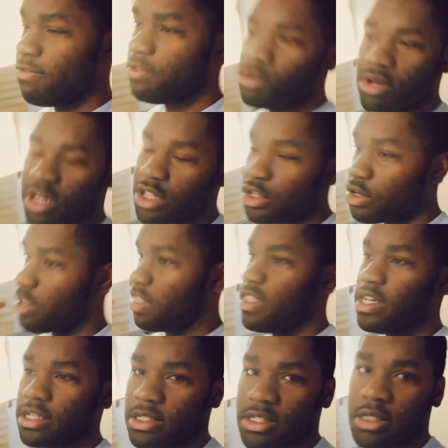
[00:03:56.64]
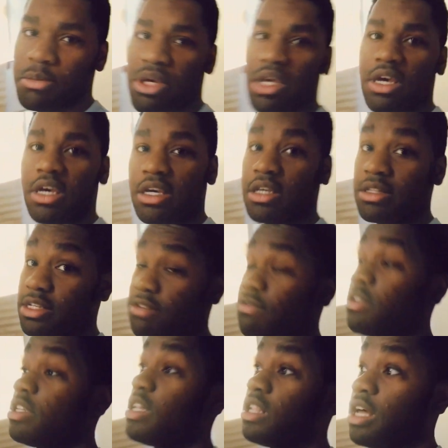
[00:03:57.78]
a few other things to pack, and
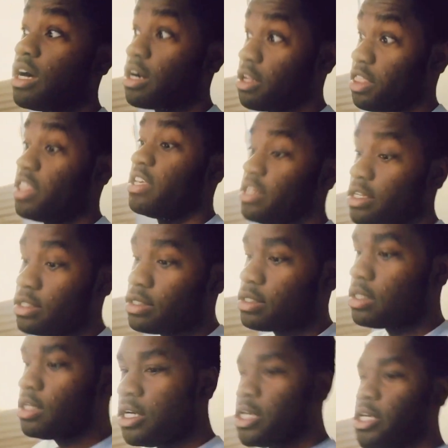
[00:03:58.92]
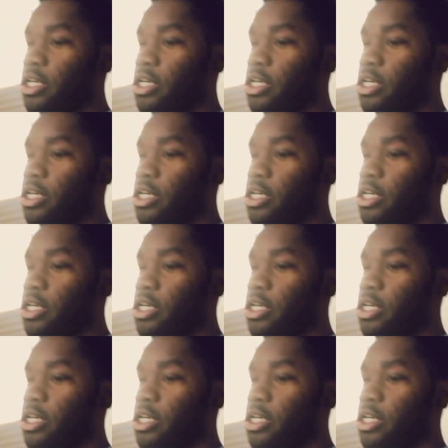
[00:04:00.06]
definitely a lot of things